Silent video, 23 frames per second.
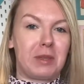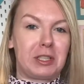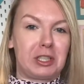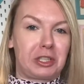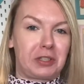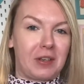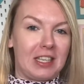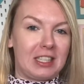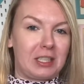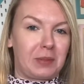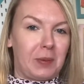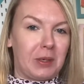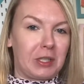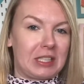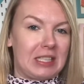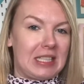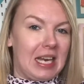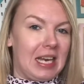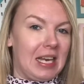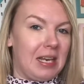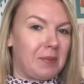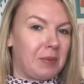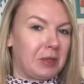the stretch book,
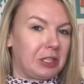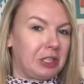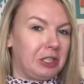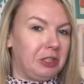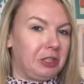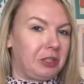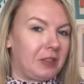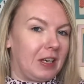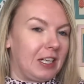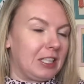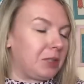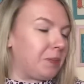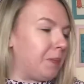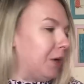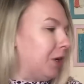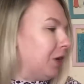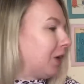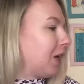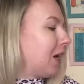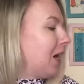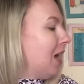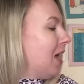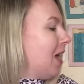Telling the Button stretch
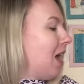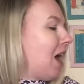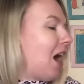book.